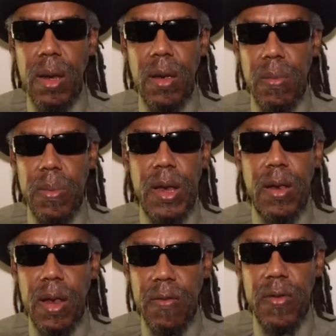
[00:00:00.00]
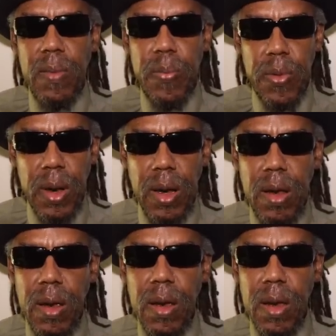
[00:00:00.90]
could be living pretty
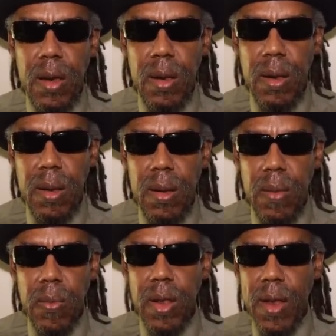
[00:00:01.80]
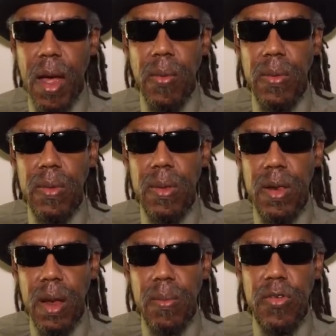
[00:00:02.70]
good without
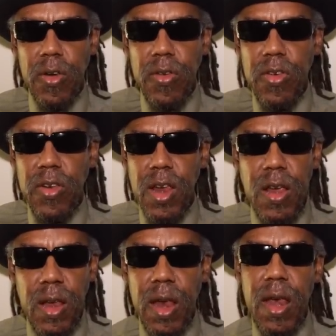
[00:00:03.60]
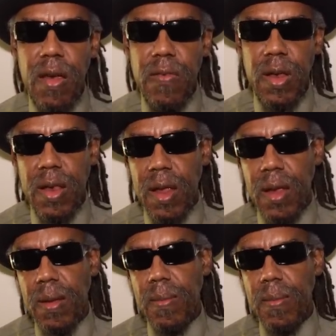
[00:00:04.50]
them just stealing everything.